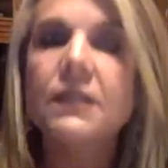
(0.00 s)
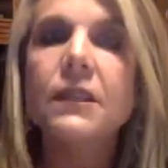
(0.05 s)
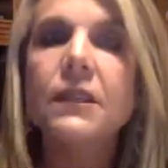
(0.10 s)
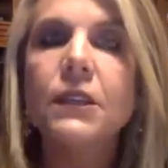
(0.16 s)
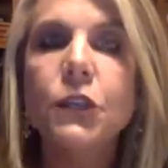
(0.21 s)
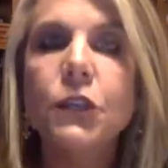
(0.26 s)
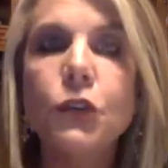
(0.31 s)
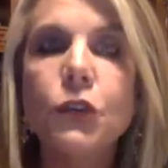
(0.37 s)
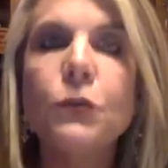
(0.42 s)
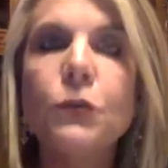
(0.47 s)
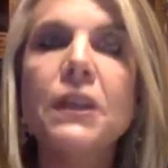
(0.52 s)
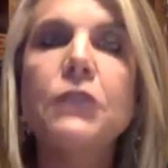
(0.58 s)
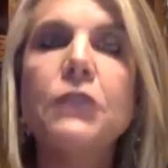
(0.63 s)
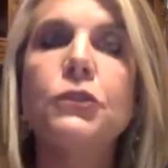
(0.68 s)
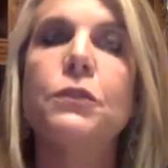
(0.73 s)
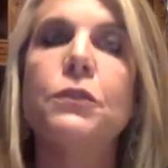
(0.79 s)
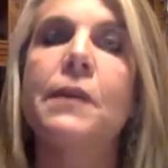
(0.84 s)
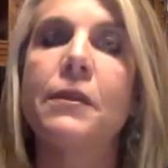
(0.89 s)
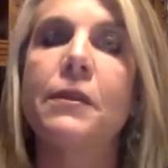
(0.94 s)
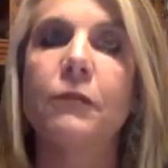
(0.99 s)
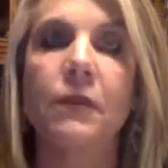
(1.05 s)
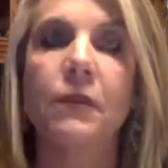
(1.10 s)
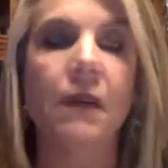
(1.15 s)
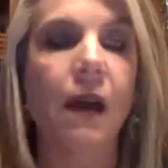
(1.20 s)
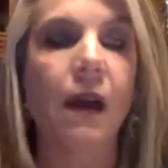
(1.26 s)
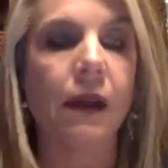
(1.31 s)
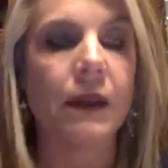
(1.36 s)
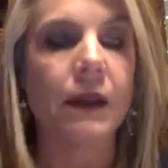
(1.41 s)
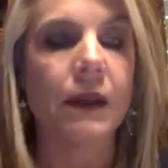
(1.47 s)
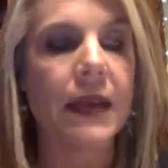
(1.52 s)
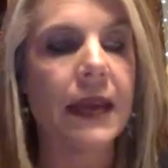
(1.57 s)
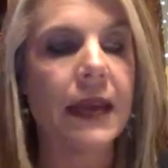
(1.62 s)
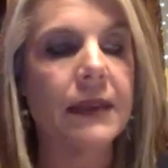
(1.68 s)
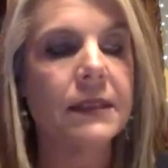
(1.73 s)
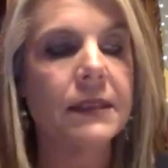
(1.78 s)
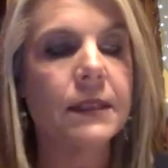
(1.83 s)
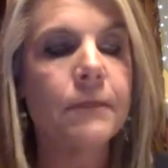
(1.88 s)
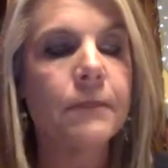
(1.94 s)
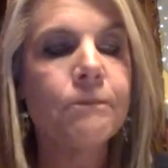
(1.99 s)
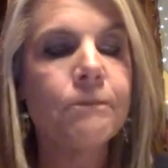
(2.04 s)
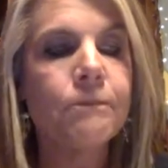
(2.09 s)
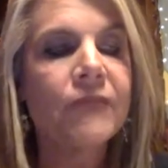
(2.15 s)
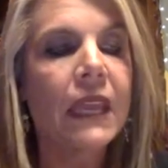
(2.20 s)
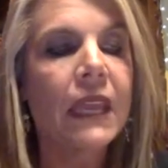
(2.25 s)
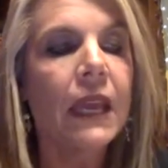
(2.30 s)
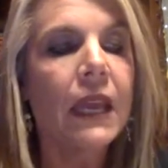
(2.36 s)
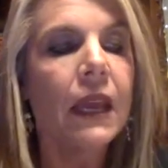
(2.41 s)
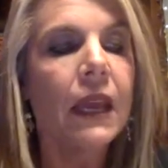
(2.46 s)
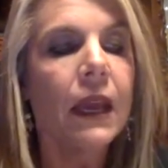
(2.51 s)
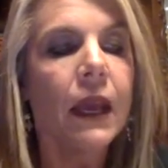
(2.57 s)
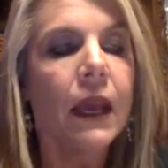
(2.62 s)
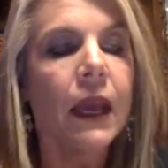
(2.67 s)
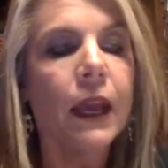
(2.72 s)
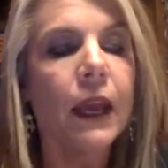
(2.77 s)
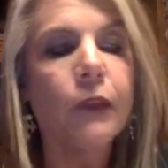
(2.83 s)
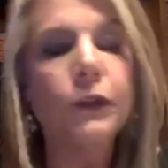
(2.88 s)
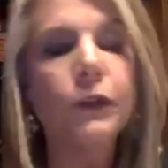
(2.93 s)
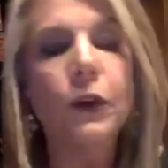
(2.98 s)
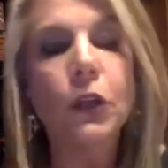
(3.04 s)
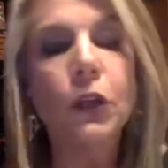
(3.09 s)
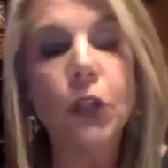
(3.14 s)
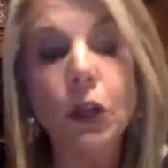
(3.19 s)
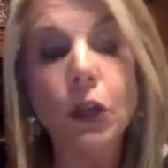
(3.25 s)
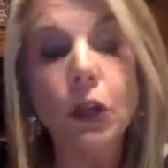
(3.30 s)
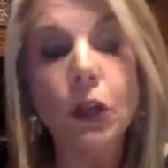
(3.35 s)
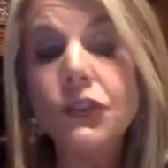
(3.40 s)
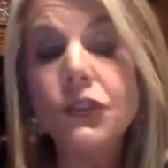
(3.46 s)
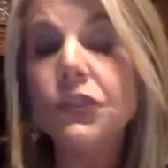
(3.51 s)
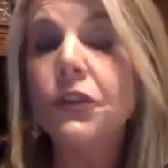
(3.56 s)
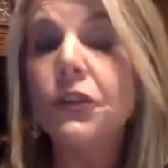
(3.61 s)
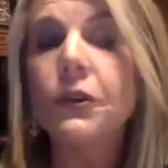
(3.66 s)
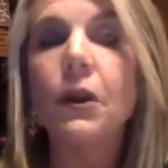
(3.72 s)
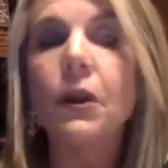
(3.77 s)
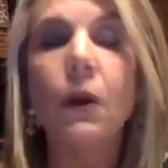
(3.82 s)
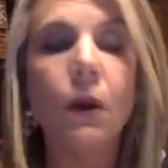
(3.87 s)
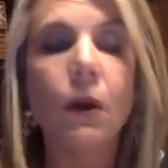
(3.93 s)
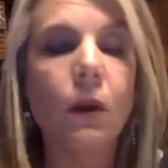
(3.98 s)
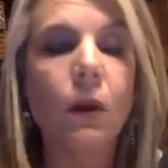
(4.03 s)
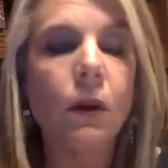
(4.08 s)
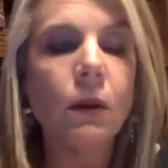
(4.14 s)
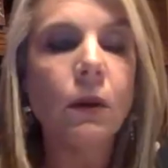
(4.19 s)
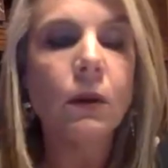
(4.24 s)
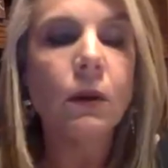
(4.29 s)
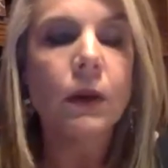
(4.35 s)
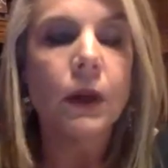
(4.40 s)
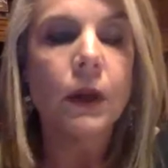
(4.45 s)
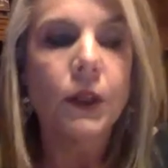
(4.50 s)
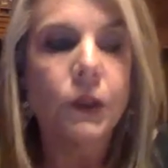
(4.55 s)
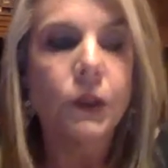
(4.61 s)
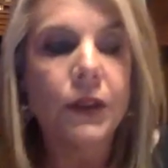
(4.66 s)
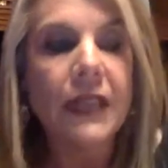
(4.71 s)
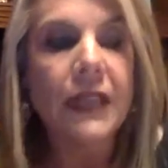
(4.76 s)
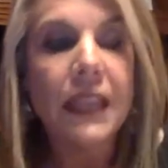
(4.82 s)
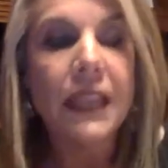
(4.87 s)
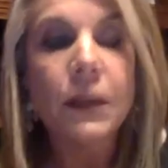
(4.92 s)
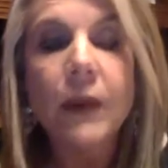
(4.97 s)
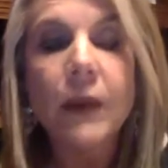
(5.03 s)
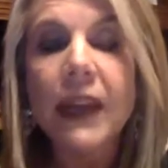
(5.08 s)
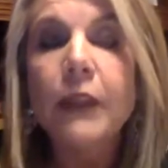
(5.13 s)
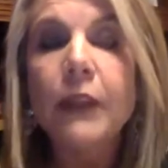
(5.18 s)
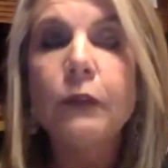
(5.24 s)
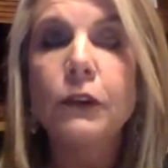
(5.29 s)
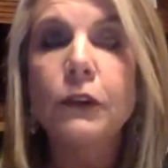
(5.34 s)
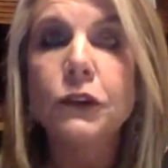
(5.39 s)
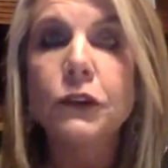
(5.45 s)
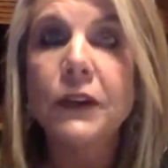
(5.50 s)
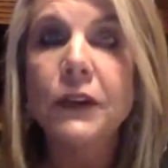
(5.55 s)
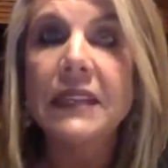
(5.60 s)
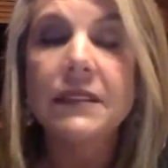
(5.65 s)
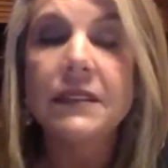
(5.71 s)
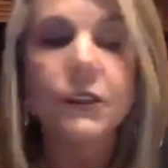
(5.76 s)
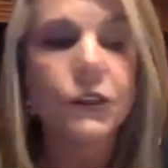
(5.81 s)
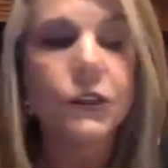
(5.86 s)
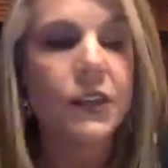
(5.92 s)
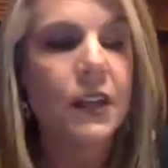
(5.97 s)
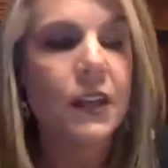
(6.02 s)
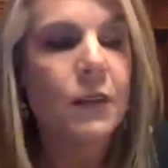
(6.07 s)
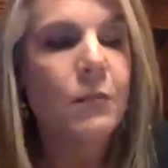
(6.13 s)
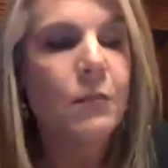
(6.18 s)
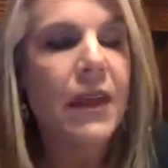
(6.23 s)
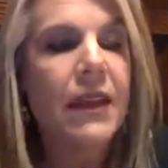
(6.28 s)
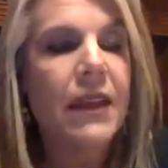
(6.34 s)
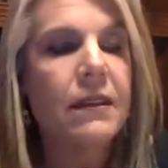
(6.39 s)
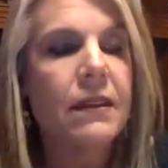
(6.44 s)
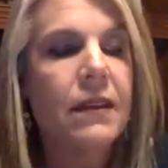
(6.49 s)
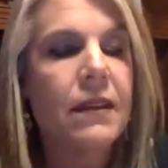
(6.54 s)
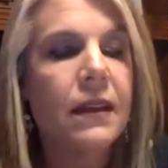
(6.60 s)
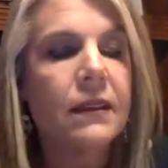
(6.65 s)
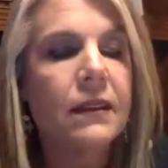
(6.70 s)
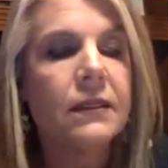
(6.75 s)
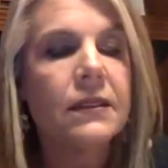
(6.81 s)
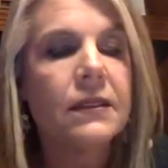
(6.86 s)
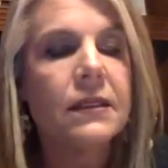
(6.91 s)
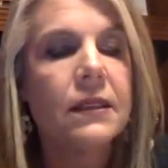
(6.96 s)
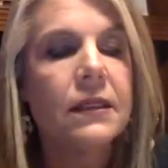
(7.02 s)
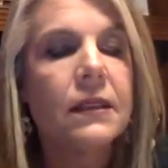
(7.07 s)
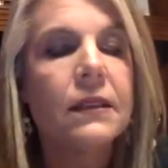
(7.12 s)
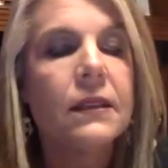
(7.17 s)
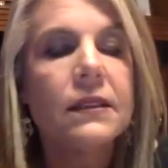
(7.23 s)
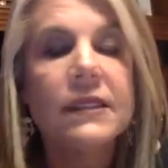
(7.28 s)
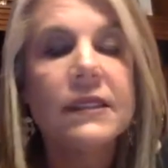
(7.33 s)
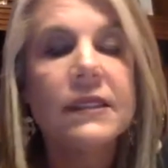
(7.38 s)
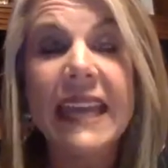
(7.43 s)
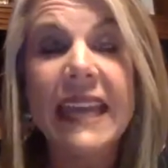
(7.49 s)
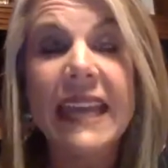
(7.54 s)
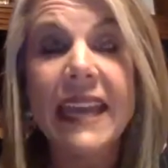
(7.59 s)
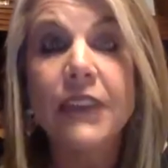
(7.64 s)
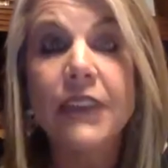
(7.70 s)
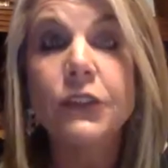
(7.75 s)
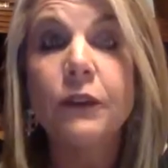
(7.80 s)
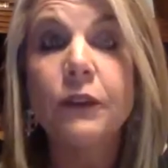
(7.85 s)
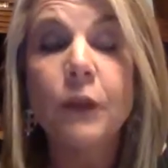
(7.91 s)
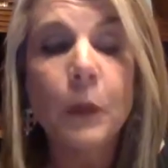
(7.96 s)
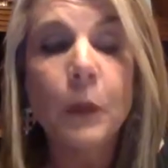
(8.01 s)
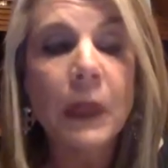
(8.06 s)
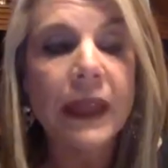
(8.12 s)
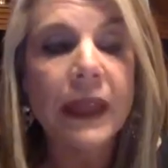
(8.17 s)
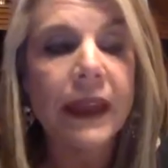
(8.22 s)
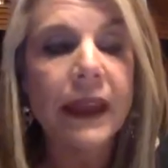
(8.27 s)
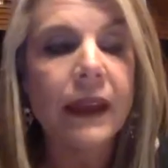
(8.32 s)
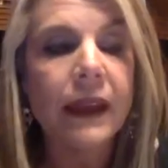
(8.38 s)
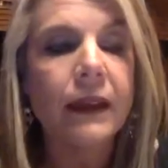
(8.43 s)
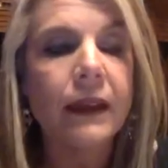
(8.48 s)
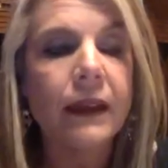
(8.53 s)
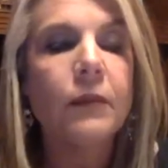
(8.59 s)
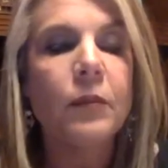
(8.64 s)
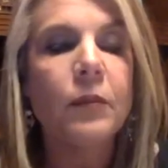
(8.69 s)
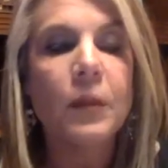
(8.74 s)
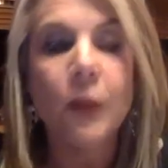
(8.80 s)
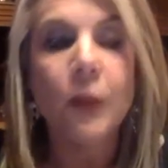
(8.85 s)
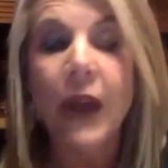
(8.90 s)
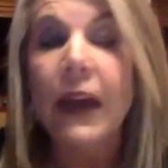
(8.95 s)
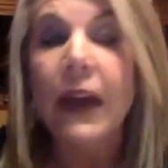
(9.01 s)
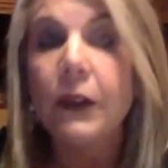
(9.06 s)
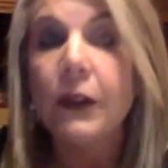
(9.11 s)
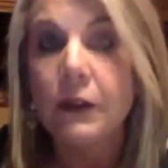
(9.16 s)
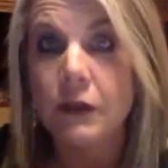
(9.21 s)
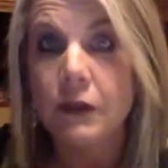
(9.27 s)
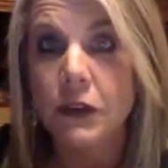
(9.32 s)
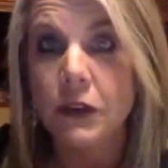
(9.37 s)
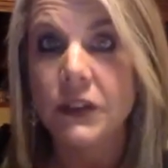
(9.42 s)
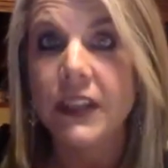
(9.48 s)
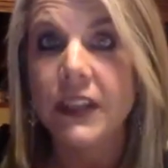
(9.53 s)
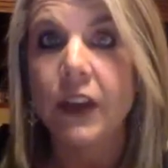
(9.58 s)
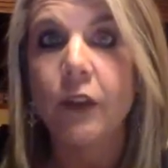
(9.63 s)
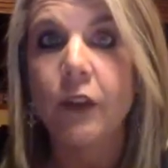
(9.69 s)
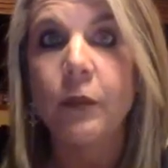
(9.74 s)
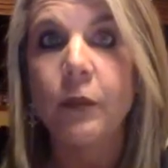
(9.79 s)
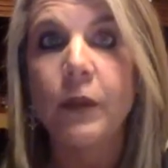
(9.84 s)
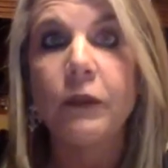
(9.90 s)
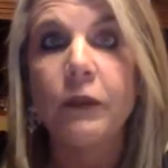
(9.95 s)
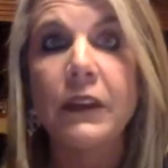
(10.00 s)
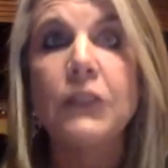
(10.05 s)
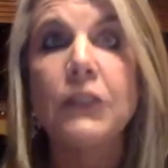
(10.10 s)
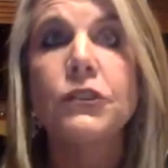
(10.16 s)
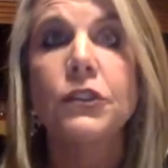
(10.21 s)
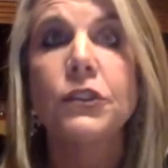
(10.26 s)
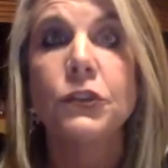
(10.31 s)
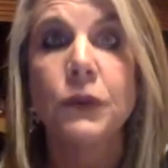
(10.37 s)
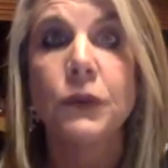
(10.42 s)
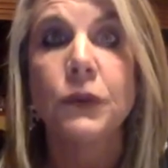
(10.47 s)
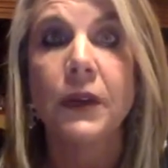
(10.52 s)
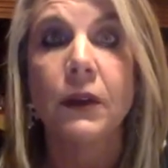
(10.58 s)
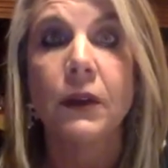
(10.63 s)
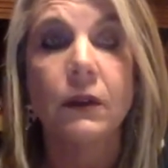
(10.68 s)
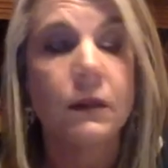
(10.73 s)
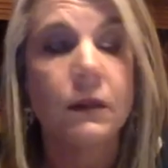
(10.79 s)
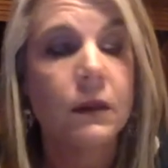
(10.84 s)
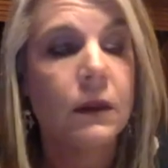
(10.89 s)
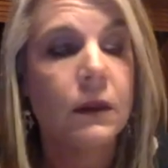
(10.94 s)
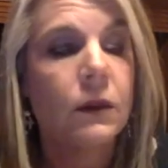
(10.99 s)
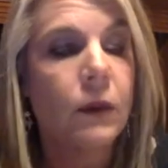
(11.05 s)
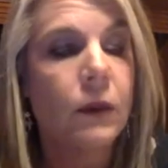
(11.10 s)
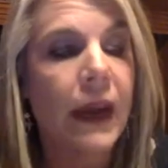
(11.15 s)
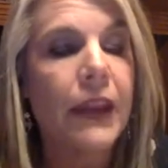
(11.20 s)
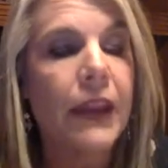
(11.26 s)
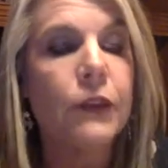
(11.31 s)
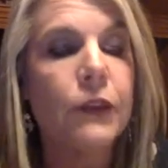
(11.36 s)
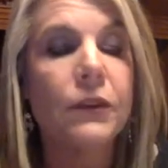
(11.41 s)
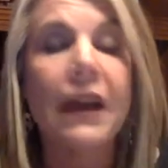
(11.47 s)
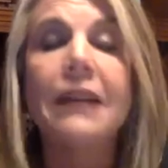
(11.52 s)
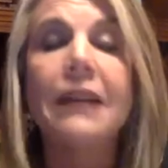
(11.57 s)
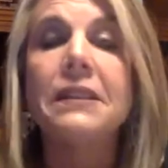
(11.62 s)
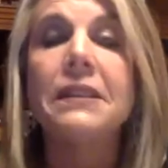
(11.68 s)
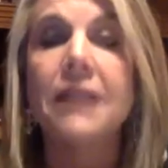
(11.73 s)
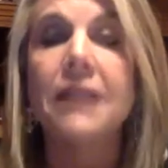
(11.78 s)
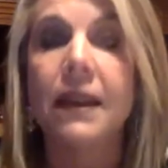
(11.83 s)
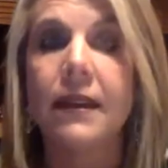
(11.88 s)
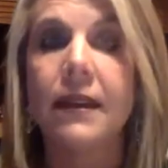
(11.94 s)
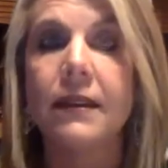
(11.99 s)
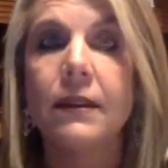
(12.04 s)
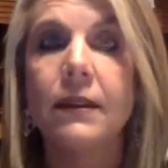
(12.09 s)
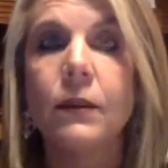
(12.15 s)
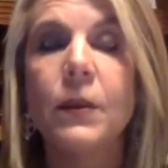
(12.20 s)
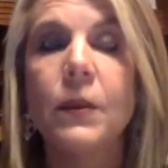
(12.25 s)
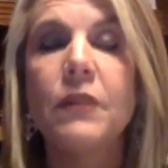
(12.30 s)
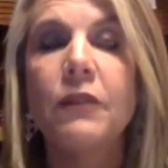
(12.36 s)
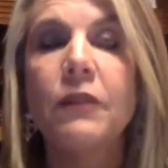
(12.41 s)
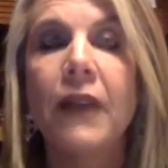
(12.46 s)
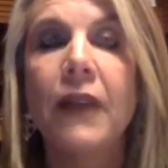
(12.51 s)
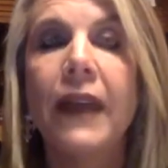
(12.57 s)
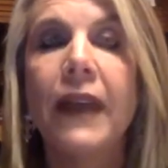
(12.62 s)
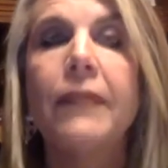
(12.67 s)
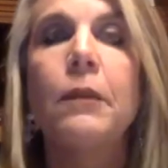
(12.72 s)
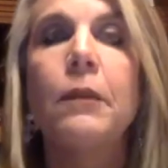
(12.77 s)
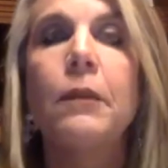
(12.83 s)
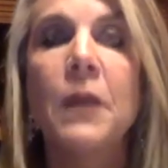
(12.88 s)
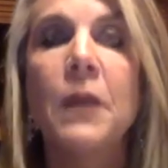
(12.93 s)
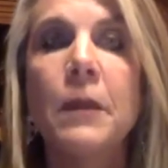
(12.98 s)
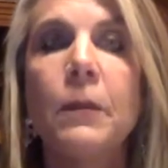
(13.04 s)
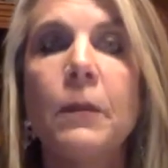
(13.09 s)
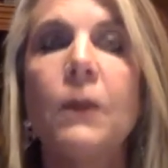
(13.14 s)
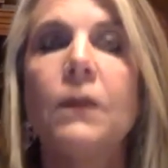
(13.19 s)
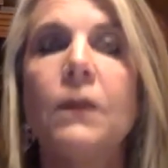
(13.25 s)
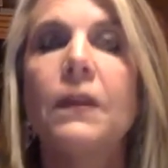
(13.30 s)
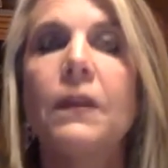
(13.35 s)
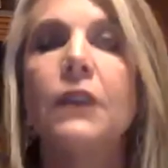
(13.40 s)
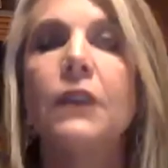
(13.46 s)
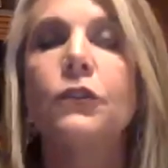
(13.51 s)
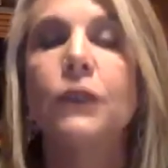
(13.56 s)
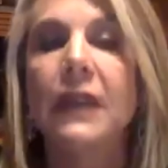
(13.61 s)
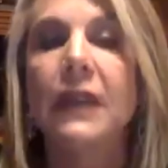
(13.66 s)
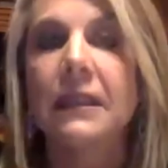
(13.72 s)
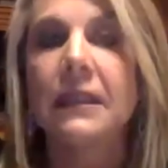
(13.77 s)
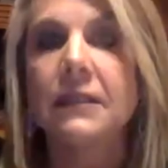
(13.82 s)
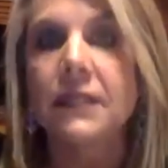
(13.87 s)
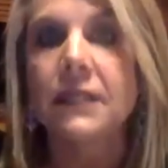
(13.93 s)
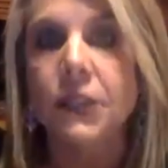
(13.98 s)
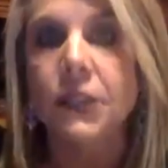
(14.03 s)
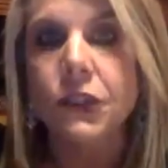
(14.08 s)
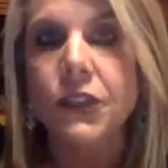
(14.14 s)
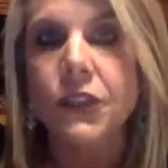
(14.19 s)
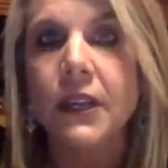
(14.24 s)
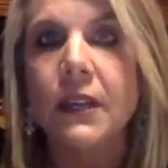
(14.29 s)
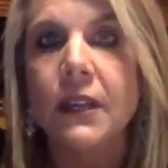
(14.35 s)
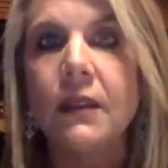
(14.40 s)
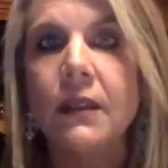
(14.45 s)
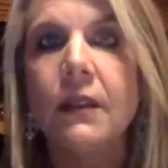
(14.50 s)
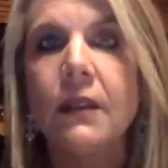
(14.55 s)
You can do it through the holidays. If you're close to your goal, you're getting ready for transition and maintenance stage of the plan, be proud of yourself, but finish the drill, right? You're not done. We find the people that transition